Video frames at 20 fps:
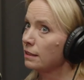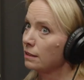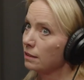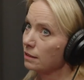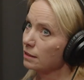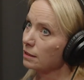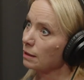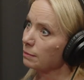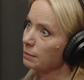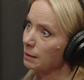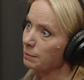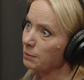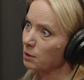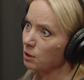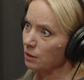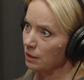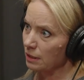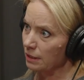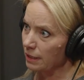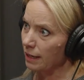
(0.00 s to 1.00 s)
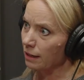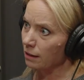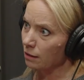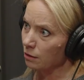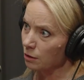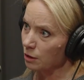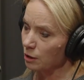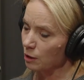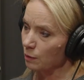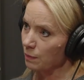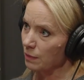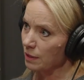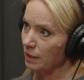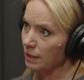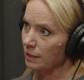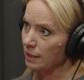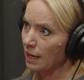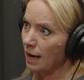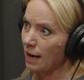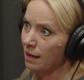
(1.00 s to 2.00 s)
Sometimes you can narrow some
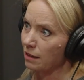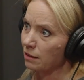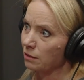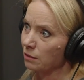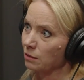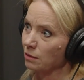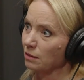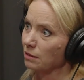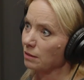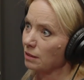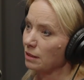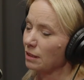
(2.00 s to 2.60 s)
things out,